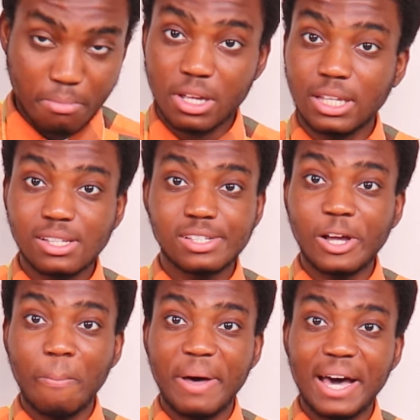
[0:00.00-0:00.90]
But it doesn't
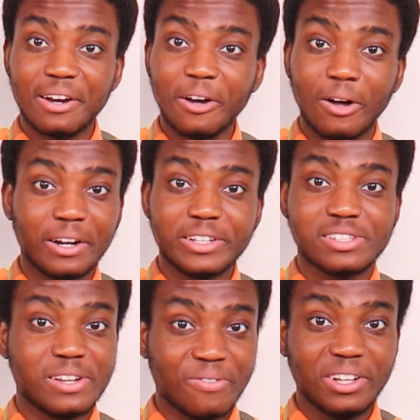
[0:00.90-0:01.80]
sound bad at all,
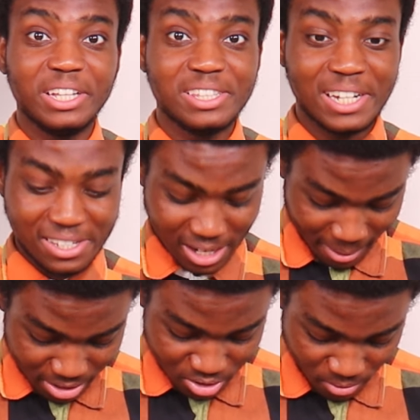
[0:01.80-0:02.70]
honestly. It really doesn't.
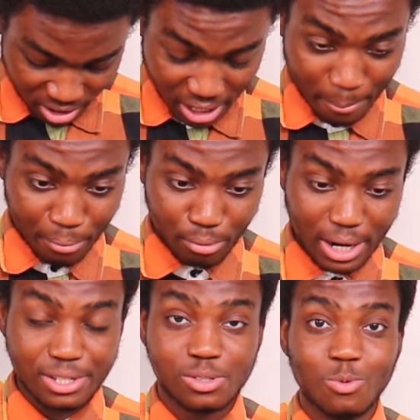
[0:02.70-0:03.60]
I'm actually really
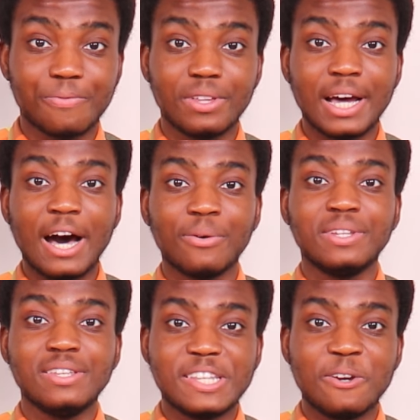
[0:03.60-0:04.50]
impressed with the, how
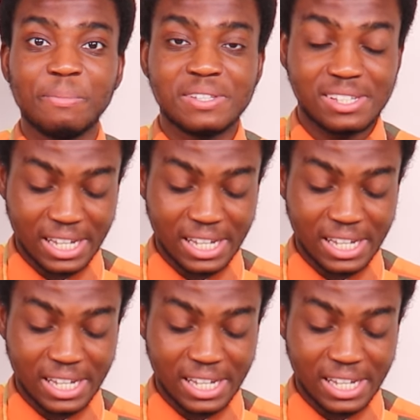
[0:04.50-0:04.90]
these earbuds